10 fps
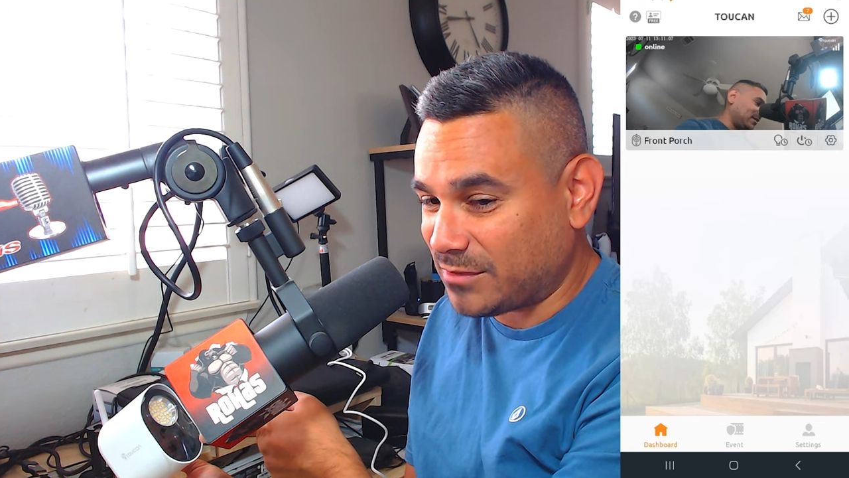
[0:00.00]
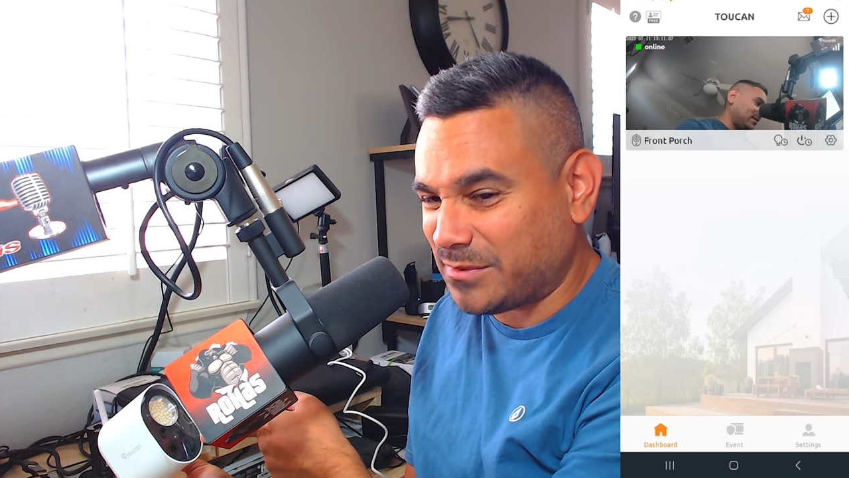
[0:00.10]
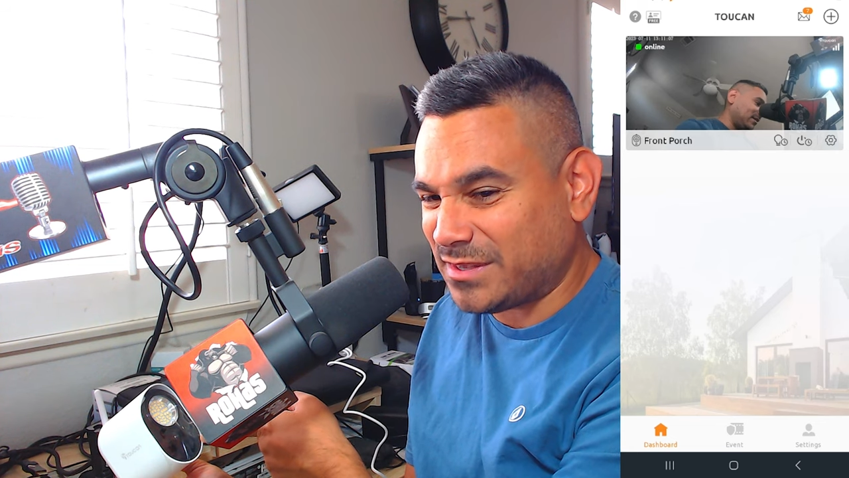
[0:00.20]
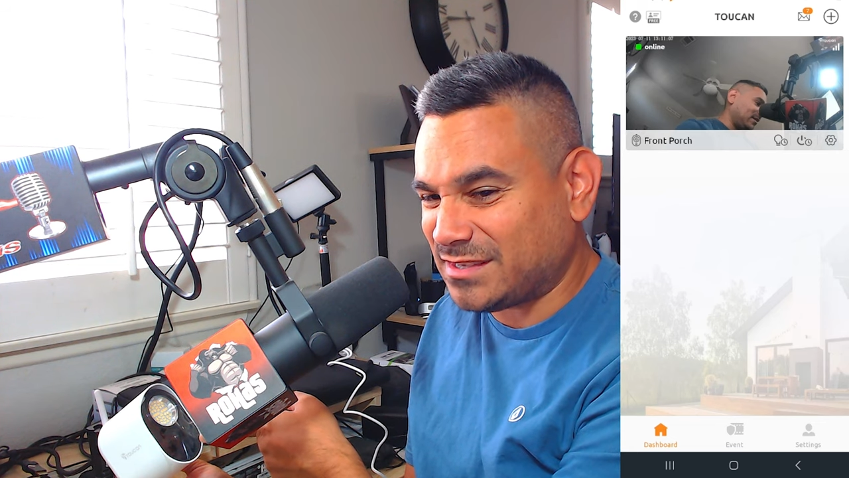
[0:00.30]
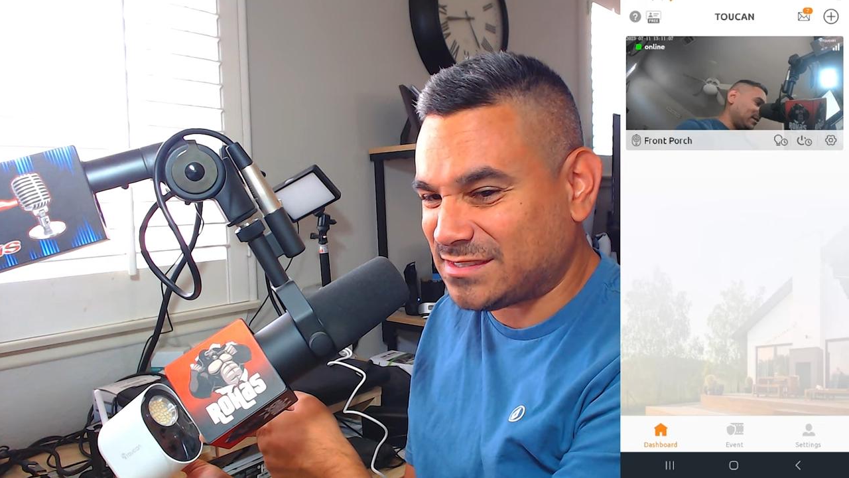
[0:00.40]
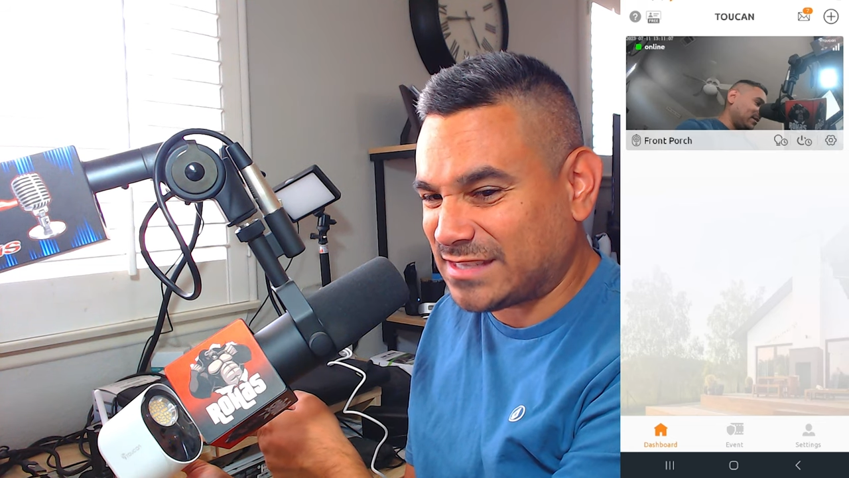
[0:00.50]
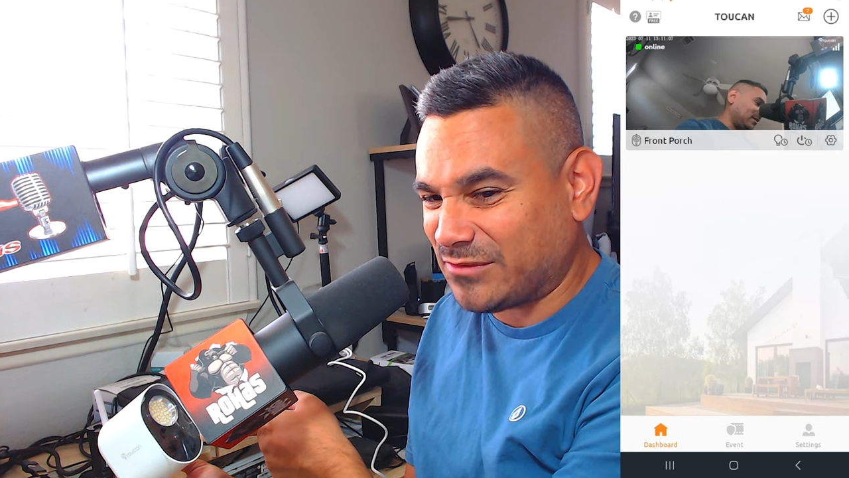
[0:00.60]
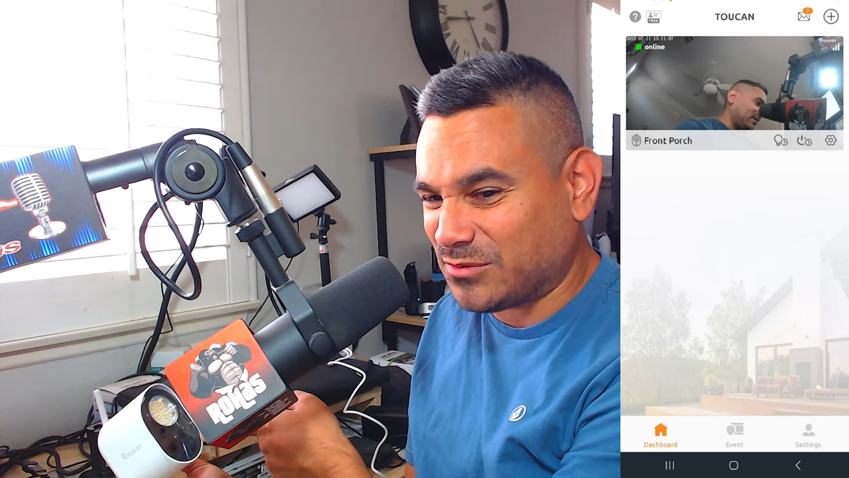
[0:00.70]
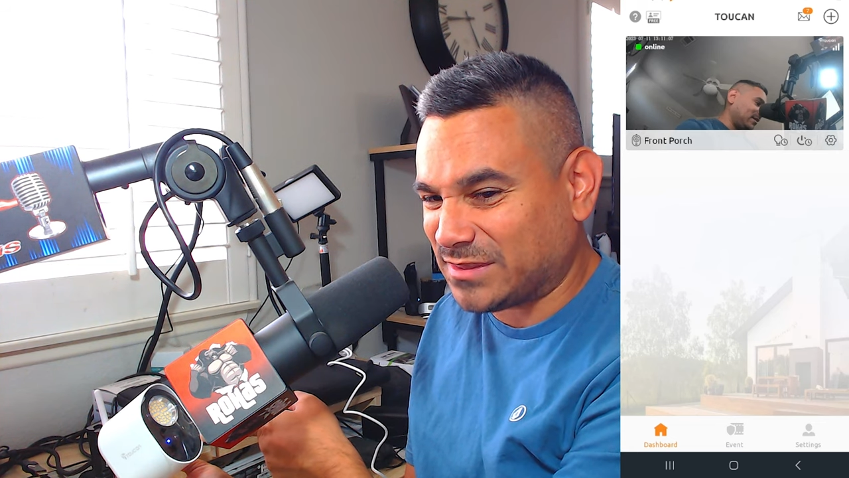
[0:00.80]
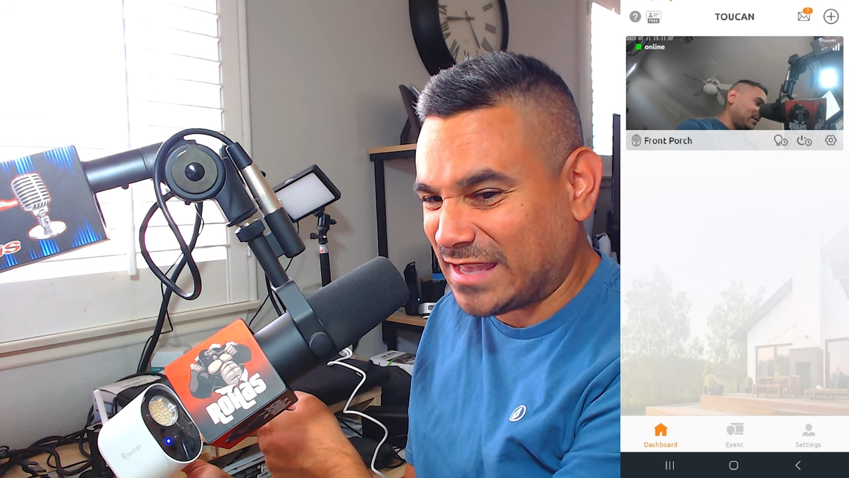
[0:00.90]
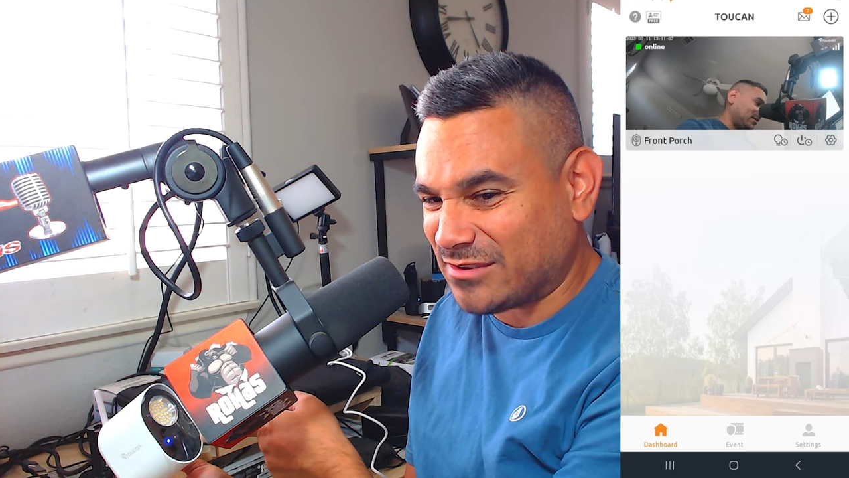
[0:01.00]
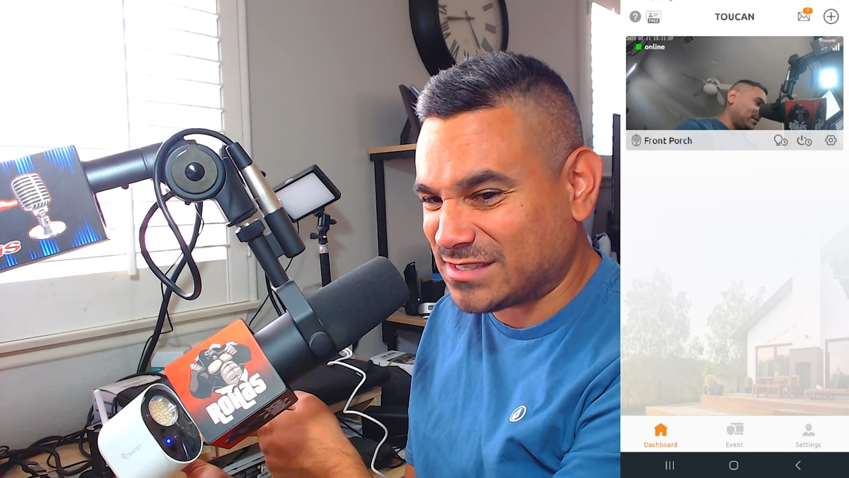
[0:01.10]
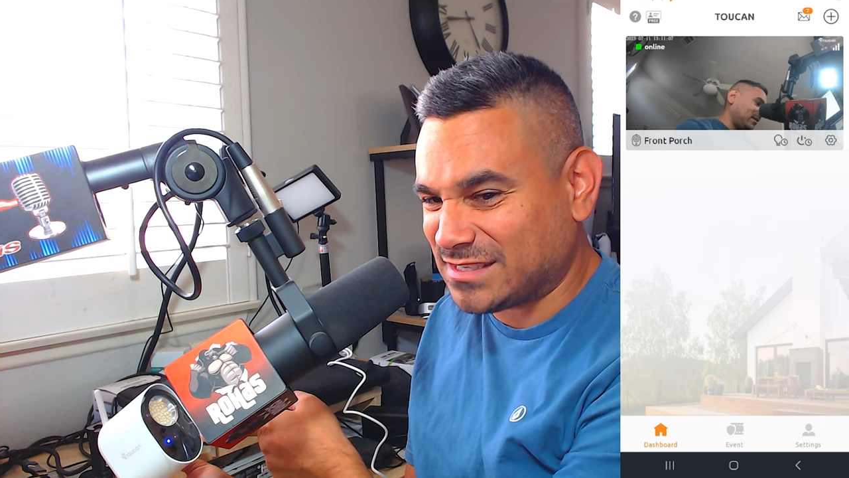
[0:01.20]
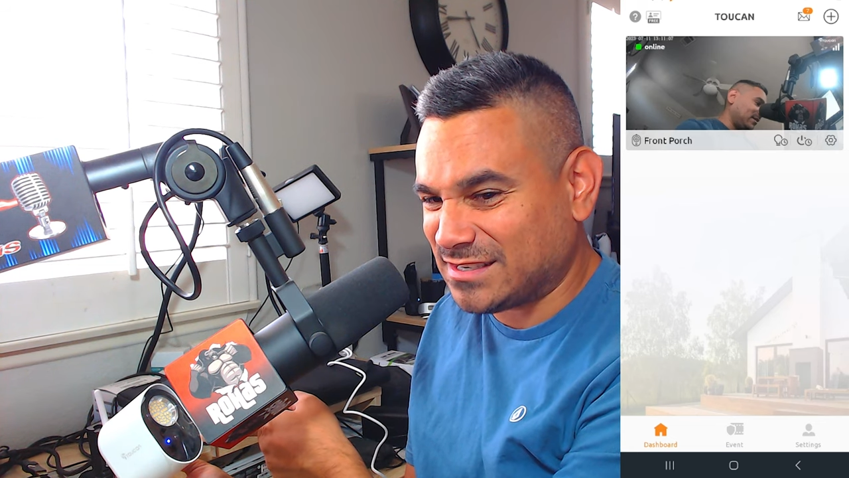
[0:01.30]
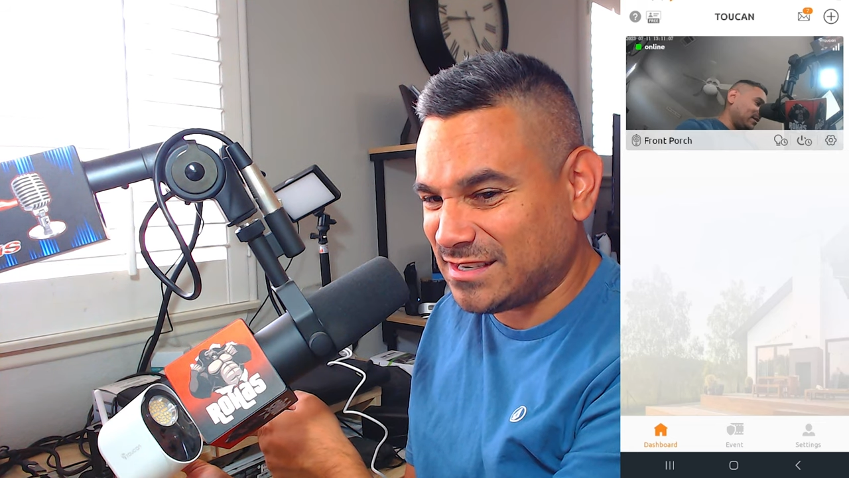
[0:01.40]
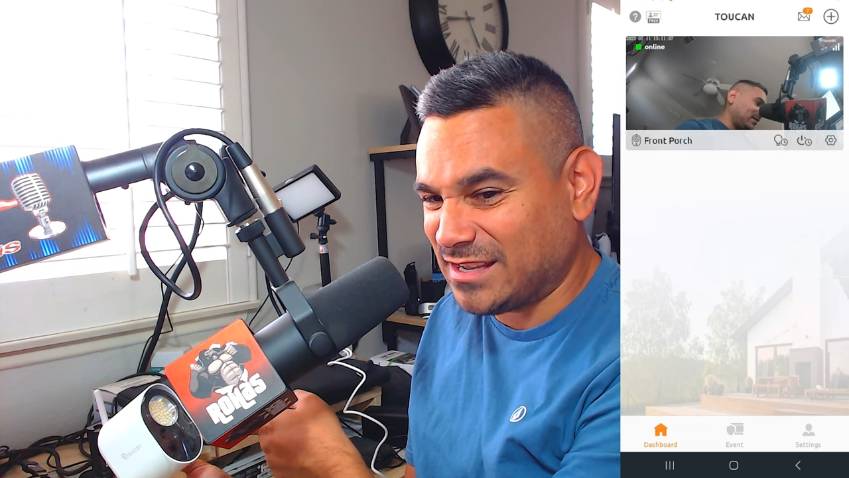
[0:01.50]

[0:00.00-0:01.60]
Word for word: maybe seven 1,000,